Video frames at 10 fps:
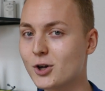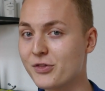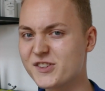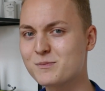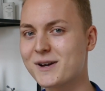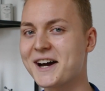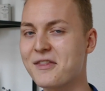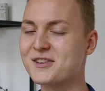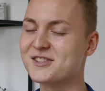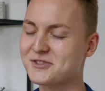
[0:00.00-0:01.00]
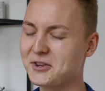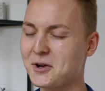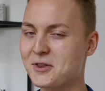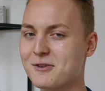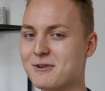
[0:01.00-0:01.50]
on this path is
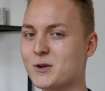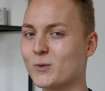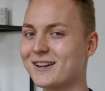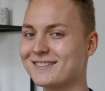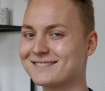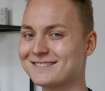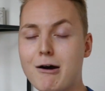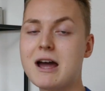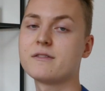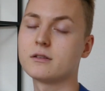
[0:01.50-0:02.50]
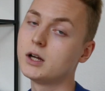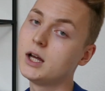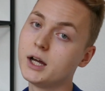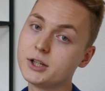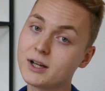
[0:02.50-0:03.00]
not the right way. However,
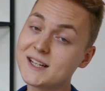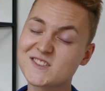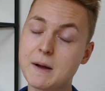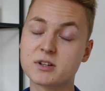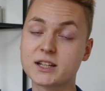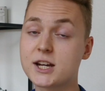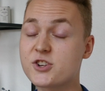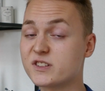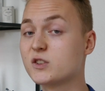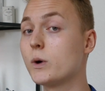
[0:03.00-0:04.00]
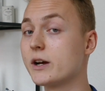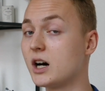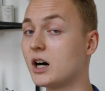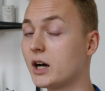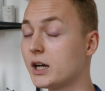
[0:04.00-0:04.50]
your ease of application is quite
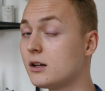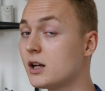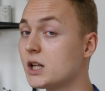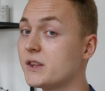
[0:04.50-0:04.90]
high.